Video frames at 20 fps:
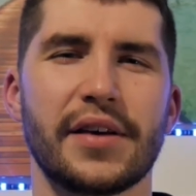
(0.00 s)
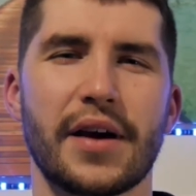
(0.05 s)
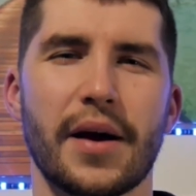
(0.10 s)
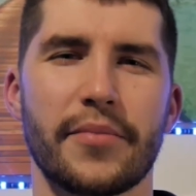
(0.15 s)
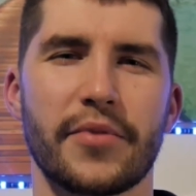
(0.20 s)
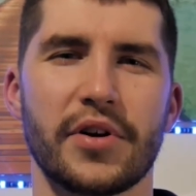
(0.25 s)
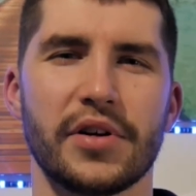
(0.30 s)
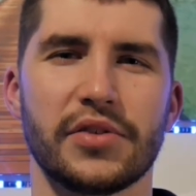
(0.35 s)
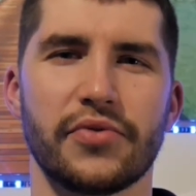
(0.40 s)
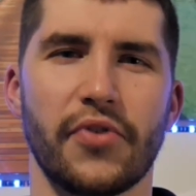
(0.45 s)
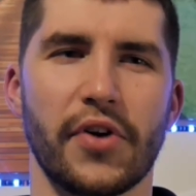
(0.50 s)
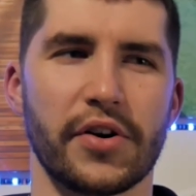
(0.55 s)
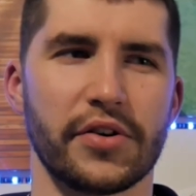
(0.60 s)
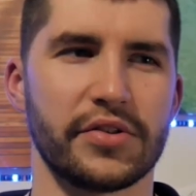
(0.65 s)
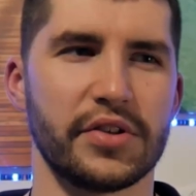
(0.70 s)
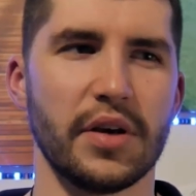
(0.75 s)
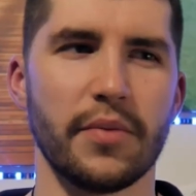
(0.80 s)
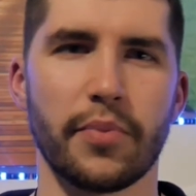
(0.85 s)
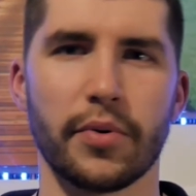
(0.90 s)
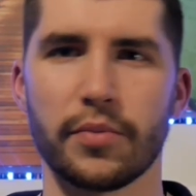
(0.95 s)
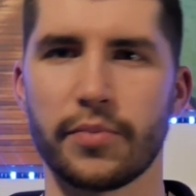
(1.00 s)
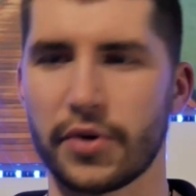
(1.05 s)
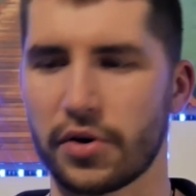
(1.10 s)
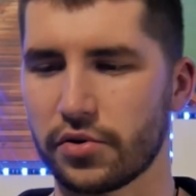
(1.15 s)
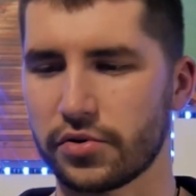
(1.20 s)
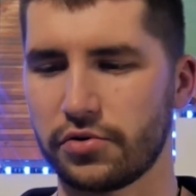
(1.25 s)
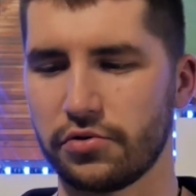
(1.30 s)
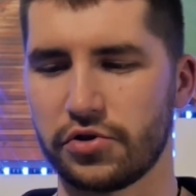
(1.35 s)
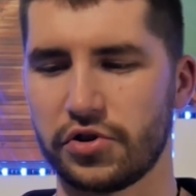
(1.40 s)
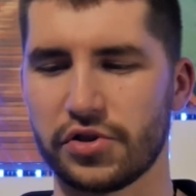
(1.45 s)
the camera is very simple
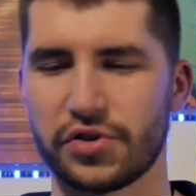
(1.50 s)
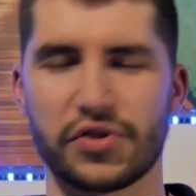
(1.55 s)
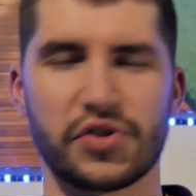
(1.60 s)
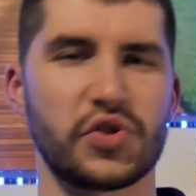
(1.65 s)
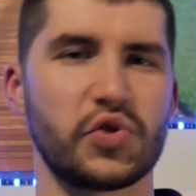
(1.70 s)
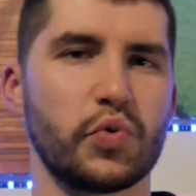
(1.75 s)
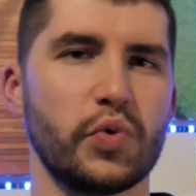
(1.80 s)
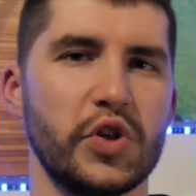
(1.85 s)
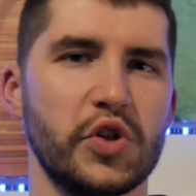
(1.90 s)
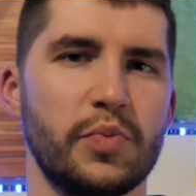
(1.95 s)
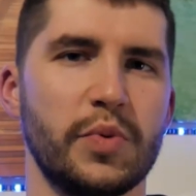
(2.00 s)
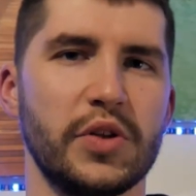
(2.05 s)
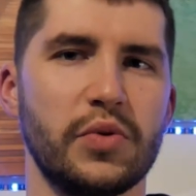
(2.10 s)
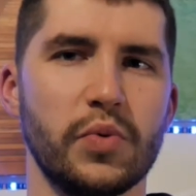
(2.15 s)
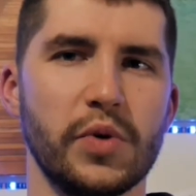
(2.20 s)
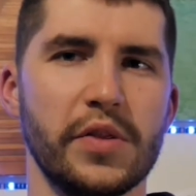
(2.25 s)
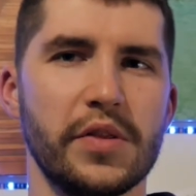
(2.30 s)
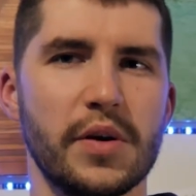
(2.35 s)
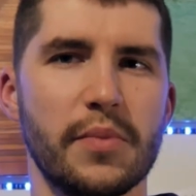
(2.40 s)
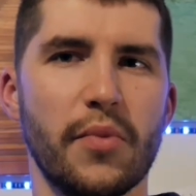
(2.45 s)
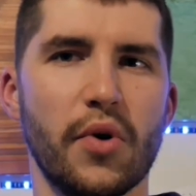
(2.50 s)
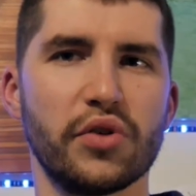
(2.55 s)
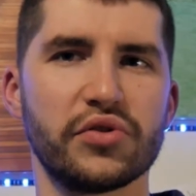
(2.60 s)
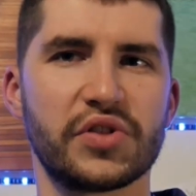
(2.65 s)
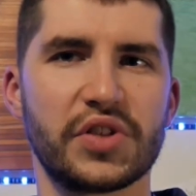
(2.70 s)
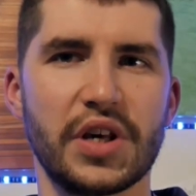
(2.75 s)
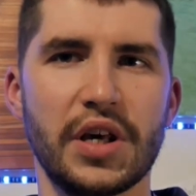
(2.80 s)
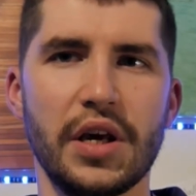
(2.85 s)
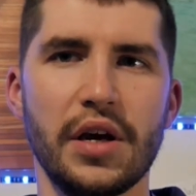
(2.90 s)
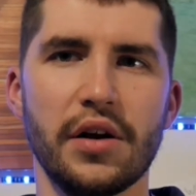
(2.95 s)
because you just switch between the
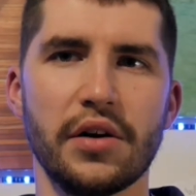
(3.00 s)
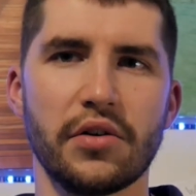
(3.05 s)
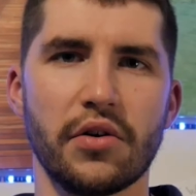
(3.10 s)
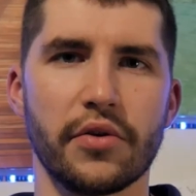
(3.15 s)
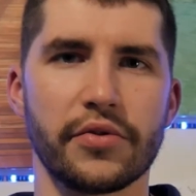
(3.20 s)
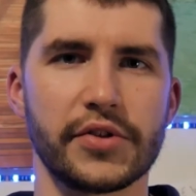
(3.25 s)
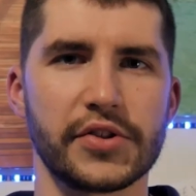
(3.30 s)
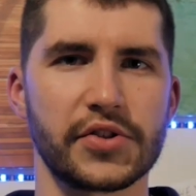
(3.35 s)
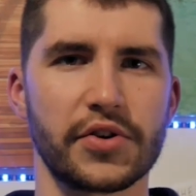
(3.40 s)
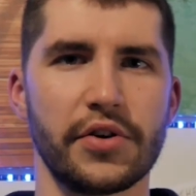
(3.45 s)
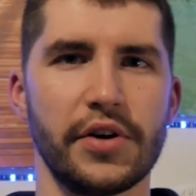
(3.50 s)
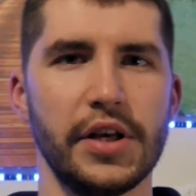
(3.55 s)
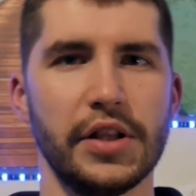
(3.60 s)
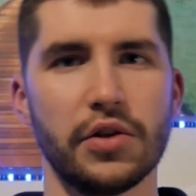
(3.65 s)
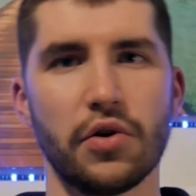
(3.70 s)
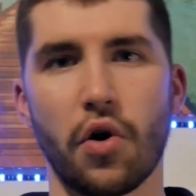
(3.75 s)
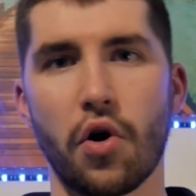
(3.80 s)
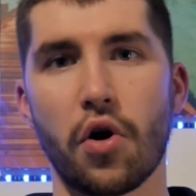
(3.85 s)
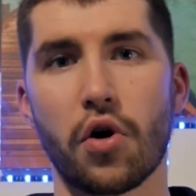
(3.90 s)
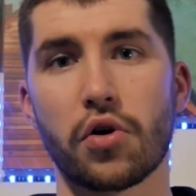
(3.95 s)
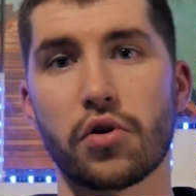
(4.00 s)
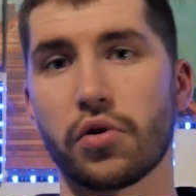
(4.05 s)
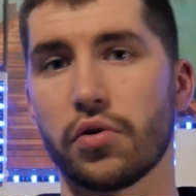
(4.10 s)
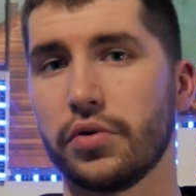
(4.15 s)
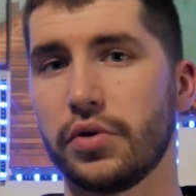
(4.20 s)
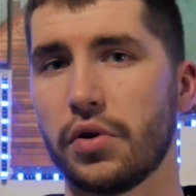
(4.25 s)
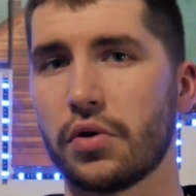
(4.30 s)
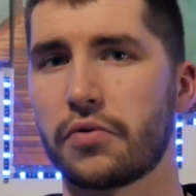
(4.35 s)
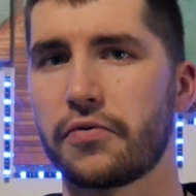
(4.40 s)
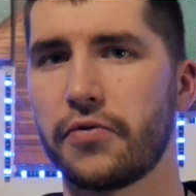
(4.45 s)
modes here on the screen or
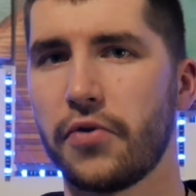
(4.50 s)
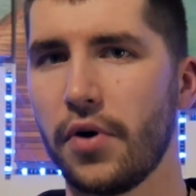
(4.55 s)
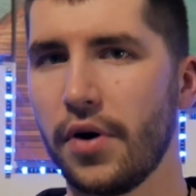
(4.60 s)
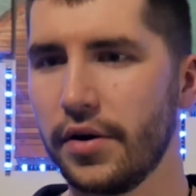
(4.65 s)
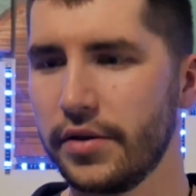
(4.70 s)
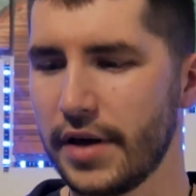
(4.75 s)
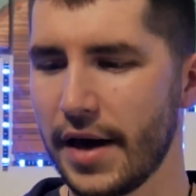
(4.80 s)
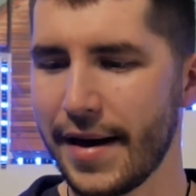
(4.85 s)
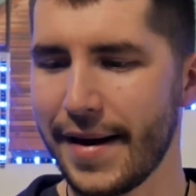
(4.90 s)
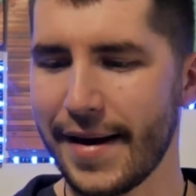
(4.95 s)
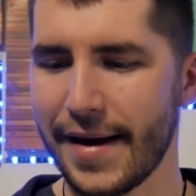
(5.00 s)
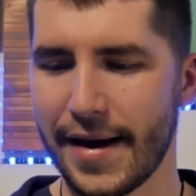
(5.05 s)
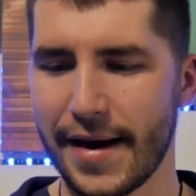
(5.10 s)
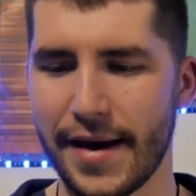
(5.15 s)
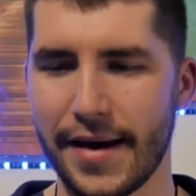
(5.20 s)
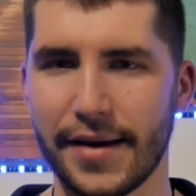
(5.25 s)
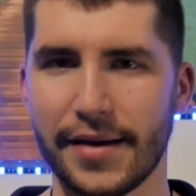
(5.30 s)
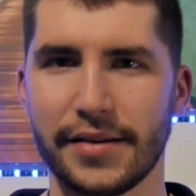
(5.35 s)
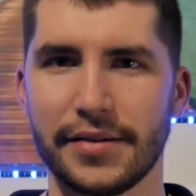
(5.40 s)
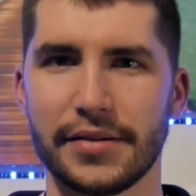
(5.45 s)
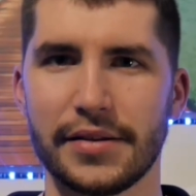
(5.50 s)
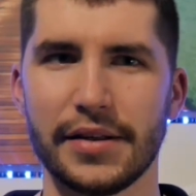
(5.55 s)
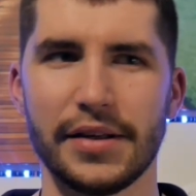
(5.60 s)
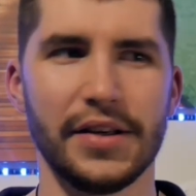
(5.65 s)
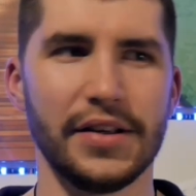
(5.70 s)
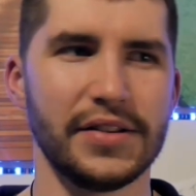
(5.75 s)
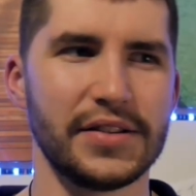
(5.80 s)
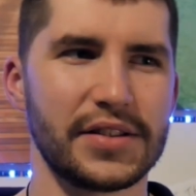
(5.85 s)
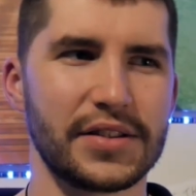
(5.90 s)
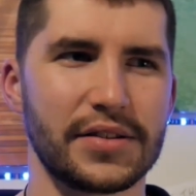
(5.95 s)
on your phone and
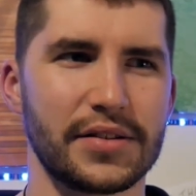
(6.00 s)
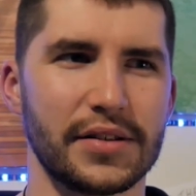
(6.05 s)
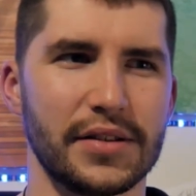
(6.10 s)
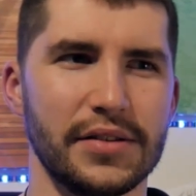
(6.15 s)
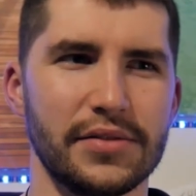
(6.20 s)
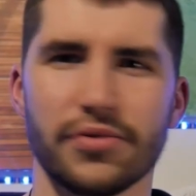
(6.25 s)
it's,